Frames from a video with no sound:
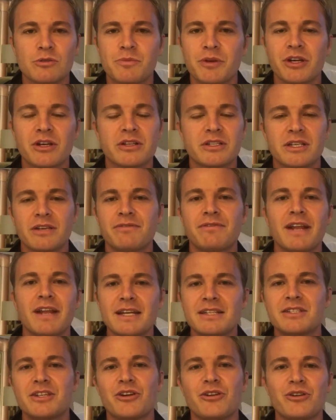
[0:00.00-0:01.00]
because if
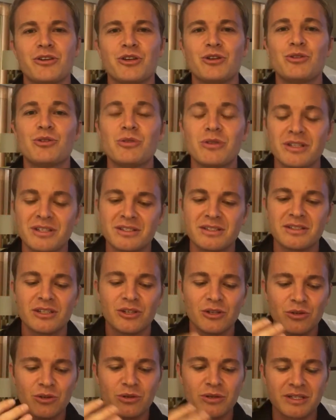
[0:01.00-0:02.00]
last year you
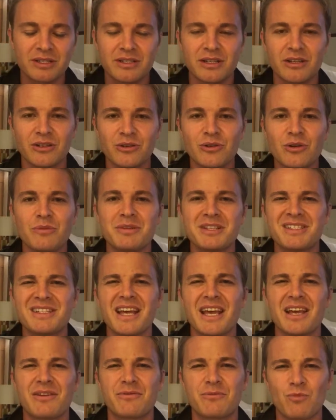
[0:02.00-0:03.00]
do a
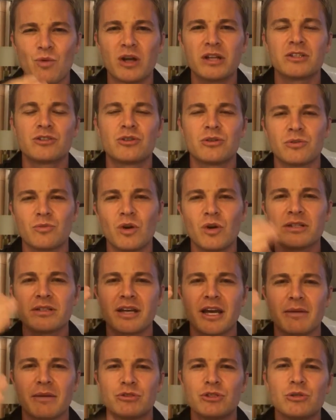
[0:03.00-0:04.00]
mistake one
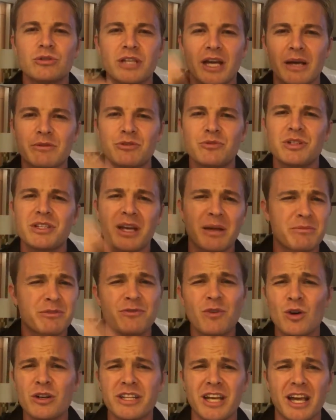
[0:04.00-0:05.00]
time, 2 times, 3 times,
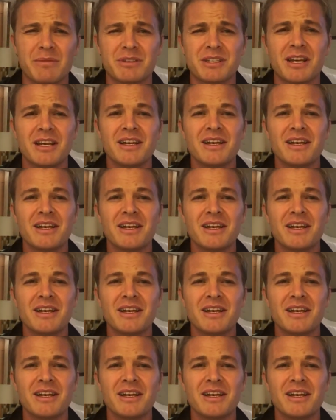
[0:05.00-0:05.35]
4 times,